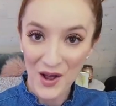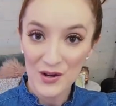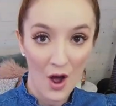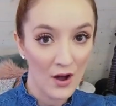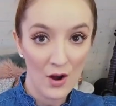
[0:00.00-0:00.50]

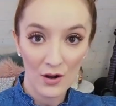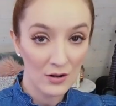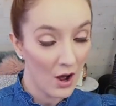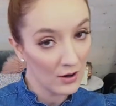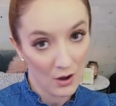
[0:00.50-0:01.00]
not
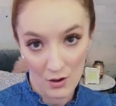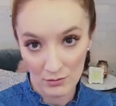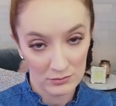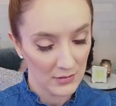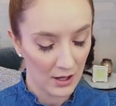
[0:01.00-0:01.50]

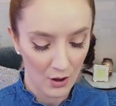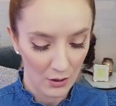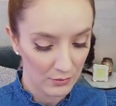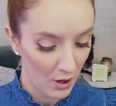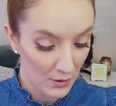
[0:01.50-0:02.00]
all
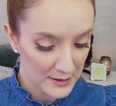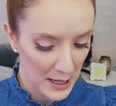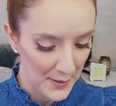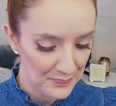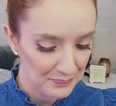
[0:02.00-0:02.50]
the
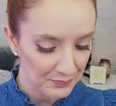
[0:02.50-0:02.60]
time,